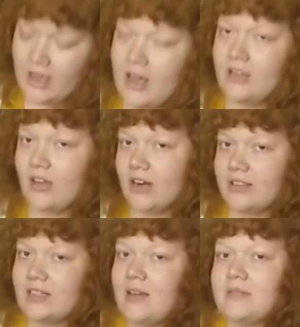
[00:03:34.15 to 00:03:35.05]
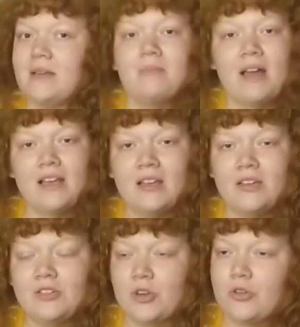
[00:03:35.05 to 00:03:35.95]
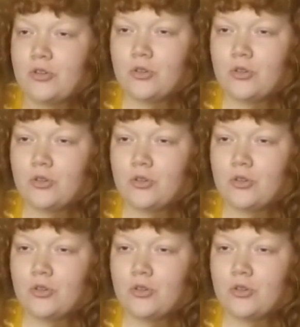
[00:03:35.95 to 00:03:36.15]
A lot of the times I might go to